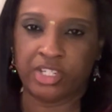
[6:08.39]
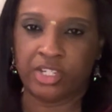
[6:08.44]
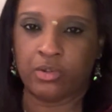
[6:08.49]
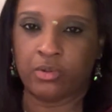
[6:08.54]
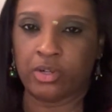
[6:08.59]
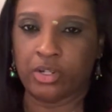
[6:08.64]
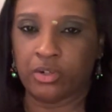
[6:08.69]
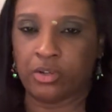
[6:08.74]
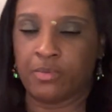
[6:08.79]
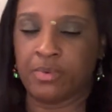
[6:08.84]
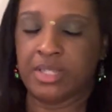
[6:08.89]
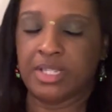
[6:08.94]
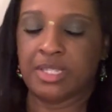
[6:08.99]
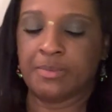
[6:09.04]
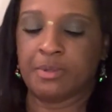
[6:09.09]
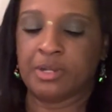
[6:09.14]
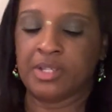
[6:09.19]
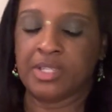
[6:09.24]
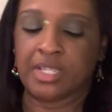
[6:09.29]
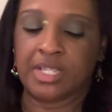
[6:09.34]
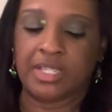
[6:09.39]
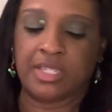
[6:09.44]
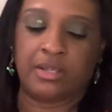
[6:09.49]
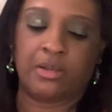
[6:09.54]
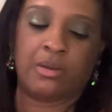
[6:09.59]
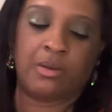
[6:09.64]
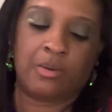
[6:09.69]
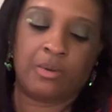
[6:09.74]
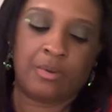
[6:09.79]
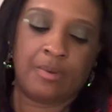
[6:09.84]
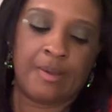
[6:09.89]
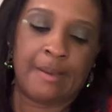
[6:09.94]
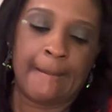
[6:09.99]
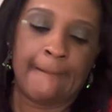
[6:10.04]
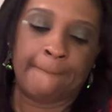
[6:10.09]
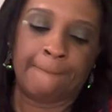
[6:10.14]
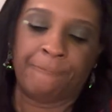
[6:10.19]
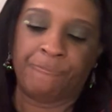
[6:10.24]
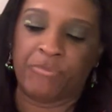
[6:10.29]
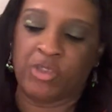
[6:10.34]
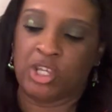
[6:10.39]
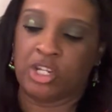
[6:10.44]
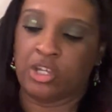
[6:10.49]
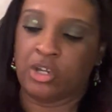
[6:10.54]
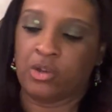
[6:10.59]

going on with this person, so they